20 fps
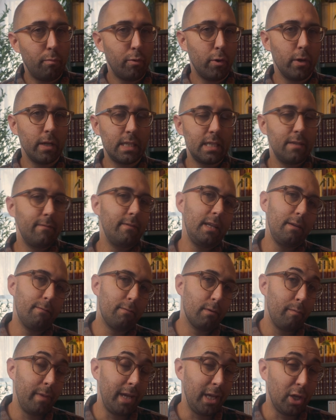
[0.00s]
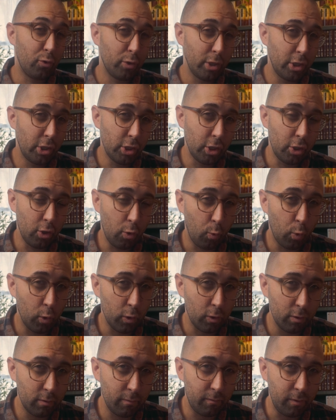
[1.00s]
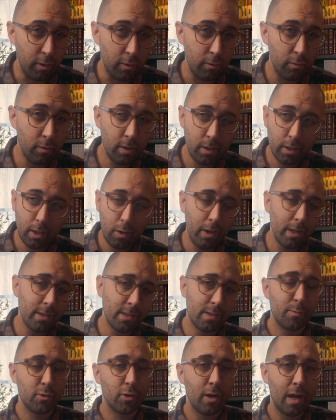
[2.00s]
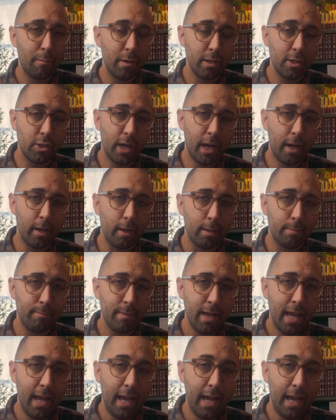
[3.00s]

productivity from a Christian worldview, go ahead and subscribe to the channel.